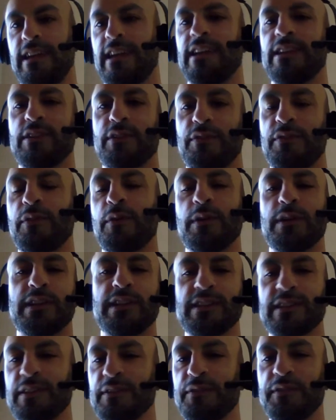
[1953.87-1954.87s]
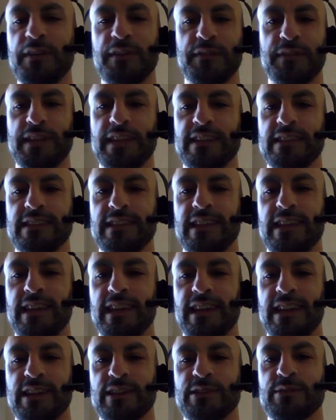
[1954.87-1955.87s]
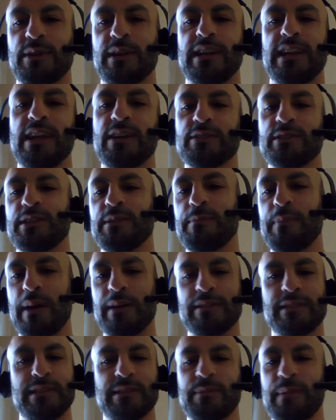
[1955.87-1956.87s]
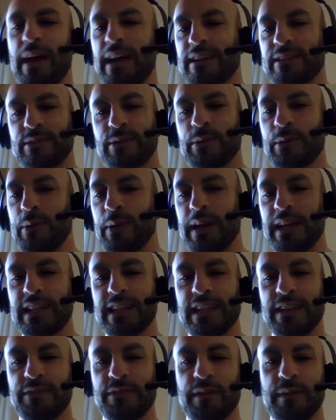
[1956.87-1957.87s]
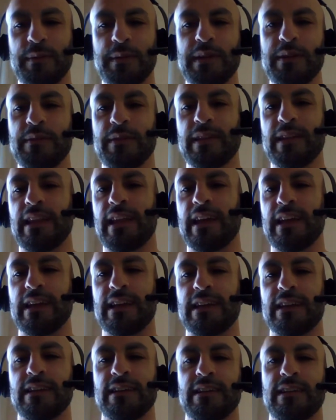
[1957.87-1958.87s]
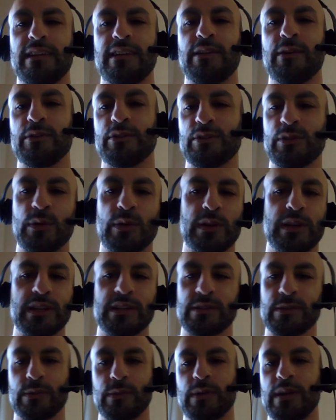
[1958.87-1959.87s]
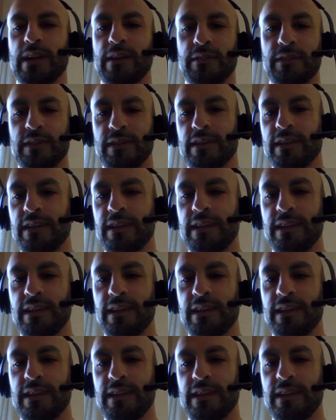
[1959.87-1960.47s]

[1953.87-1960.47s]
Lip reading: in your 40s and 50s. Because right now she bounces back so quickly from even like, soreness or whatever.